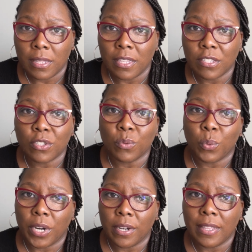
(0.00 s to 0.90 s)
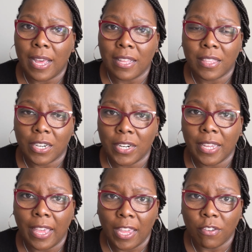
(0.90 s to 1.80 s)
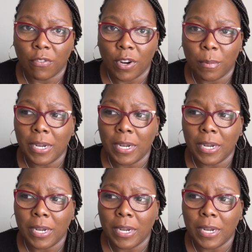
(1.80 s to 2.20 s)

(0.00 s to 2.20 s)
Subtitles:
this is where that theory came from,